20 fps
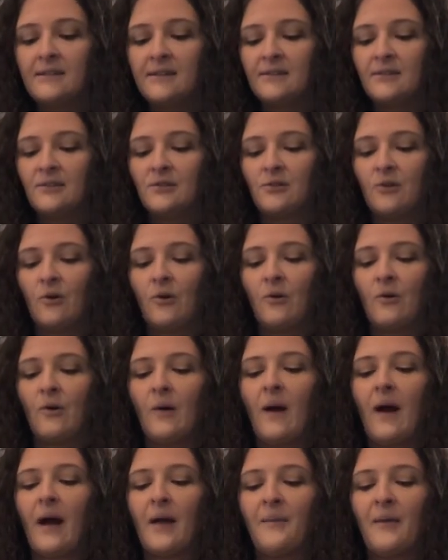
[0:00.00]
so
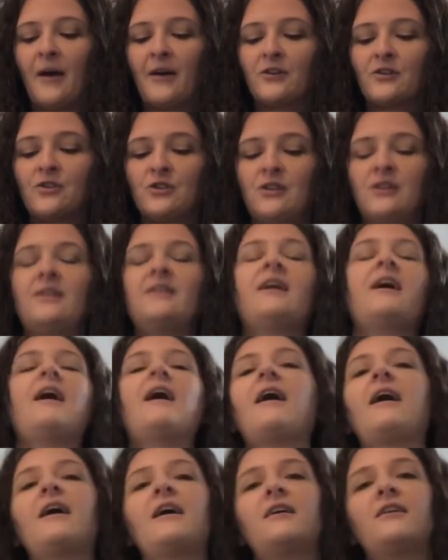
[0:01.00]
I'm actually gonna
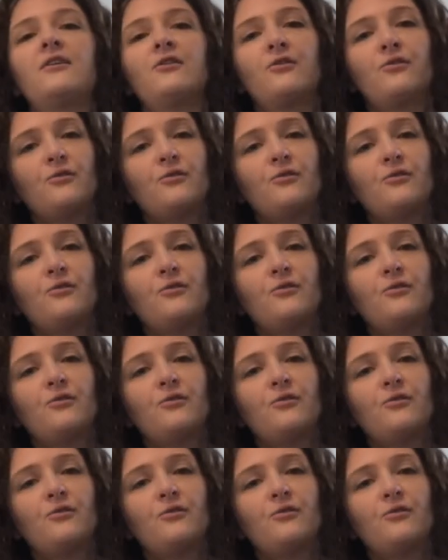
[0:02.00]
add a